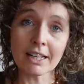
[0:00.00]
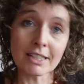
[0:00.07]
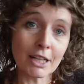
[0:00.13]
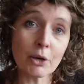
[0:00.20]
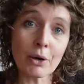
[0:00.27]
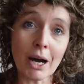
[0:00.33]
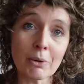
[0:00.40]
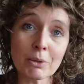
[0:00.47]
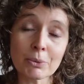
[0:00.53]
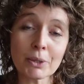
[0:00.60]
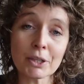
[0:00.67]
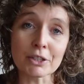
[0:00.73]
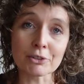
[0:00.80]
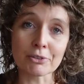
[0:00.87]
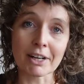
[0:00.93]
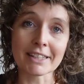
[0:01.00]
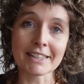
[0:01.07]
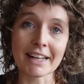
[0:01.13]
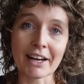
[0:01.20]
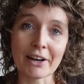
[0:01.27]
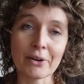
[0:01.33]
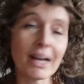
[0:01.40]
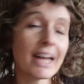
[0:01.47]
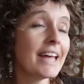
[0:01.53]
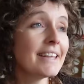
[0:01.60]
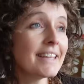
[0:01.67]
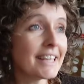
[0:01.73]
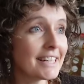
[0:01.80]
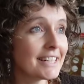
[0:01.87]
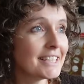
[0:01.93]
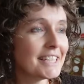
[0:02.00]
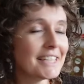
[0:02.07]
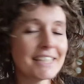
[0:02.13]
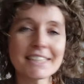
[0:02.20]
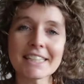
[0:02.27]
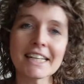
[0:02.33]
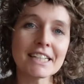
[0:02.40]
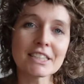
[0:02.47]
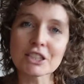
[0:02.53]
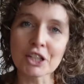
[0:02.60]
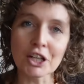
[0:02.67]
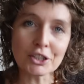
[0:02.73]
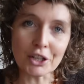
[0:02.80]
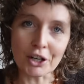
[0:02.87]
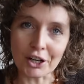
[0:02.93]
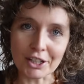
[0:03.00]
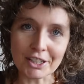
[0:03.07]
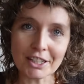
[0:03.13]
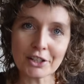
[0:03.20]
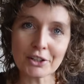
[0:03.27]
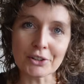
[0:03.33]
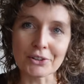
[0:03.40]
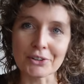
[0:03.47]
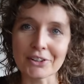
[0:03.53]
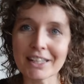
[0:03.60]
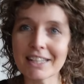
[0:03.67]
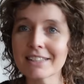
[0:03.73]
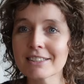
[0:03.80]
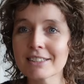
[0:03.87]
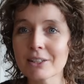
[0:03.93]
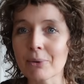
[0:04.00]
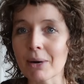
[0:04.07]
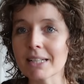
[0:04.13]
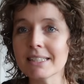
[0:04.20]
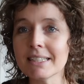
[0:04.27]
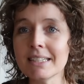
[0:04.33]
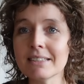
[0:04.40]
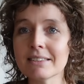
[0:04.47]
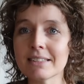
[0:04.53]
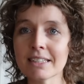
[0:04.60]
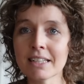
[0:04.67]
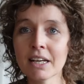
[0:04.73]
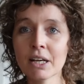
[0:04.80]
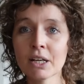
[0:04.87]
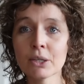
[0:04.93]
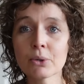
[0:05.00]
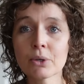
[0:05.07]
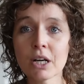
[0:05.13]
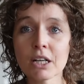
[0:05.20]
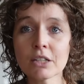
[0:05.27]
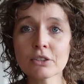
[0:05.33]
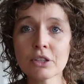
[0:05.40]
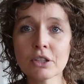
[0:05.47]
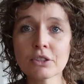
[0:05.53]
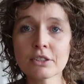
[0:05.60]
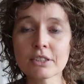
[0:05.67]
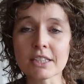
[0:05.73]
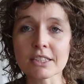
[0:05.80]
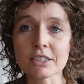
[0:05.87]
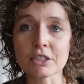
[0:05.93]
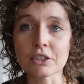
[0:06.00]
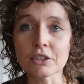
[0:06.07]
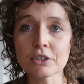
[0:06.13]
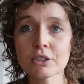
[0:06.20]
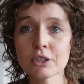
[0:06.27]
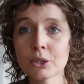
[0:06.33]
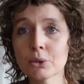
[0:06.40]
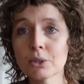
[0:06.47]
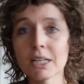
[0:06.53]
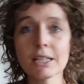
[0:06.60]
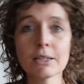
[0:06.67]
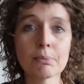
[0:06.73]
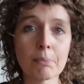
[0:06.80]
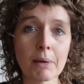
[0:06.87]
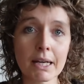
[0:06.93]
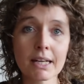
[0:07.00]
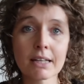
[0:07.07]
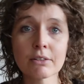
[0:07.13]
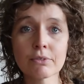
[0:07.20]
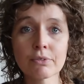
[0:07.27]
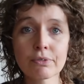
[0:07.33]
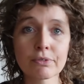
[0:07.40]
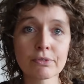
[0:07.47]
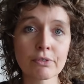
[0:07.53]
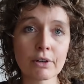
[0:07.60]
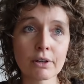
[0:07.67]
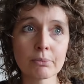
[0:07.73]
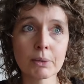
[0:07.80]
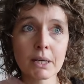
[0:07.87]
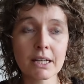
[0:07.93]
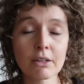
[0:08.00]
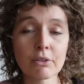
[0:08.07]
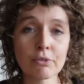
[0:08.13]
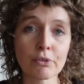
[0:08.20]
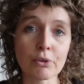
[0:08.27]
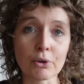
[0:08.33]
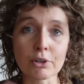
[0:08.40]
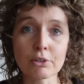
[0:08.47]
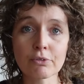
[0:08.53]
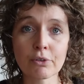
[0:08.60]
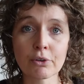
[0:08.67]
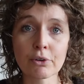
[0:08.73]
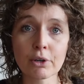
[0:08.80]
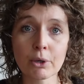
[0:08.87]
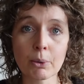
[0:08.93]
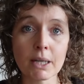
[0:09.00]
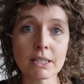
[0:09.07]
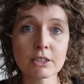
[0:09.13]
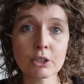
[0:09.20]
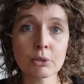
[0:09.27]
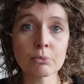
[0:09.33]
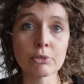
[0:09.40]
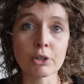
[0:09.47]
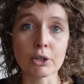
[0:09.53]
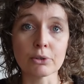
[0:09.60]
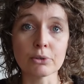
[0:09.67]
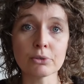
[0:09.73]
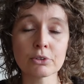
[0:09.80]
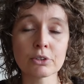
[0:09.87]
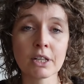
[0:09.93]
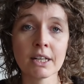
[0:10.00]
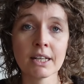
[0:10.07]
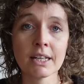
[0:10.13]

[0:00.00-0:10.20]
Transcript: know how it works right now, and indeed it's not hard at all. It's quite easy. You cast on stitches, you knit back and forth for quite some rows,